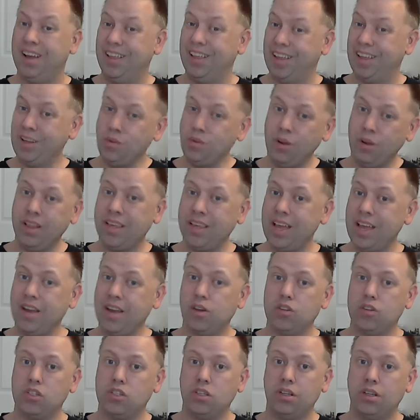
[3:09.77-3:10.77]
That's one of the
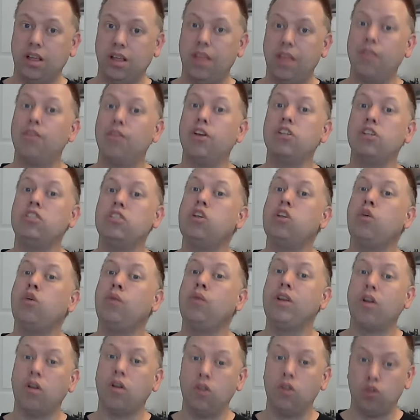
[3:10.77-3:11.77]
kickers. There's no
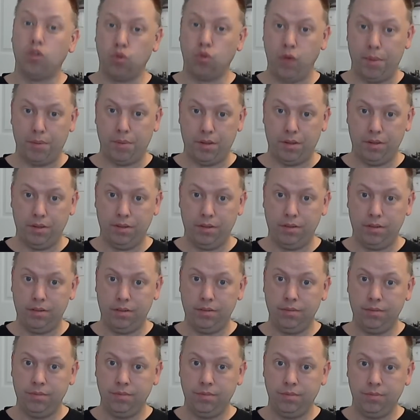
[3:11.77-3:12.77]
return trip.
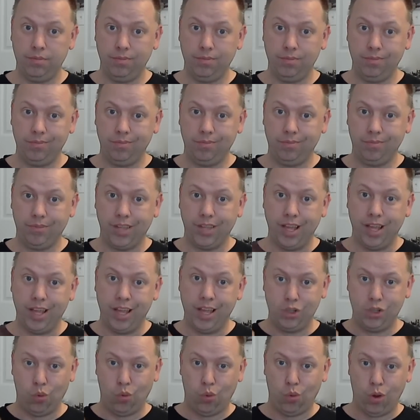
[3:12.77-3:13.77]

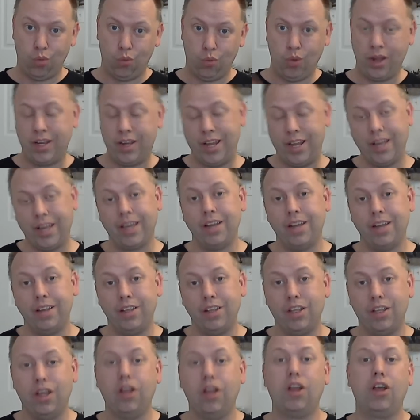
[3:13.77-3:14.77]
It's a one-way ticket.
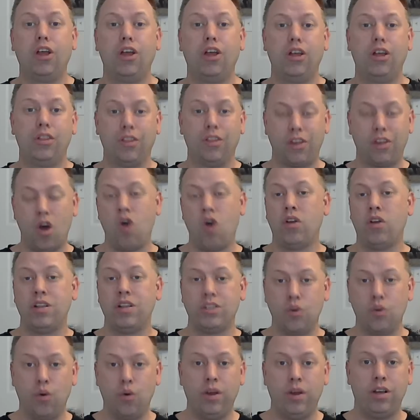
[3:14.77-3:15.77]
The
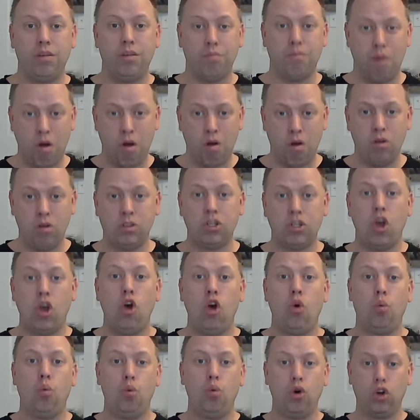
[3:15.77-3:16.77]
colonists going to Mars
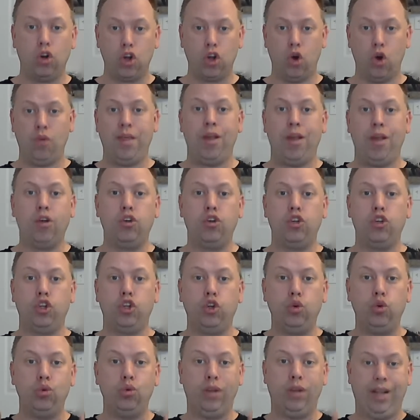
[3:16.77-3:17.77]
will go there
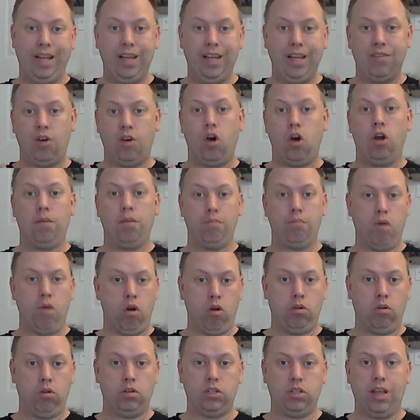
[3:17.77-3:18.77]
to live on
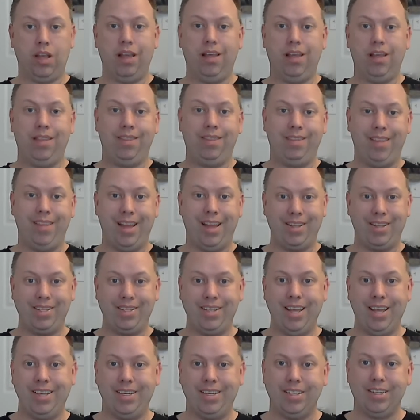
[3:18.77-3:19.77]
Mars.
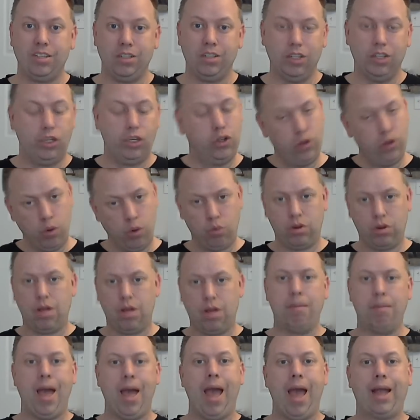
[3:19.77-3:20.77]
That's it. You don't
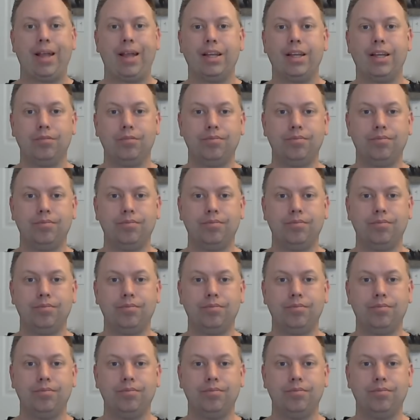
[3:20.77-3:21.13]
come back.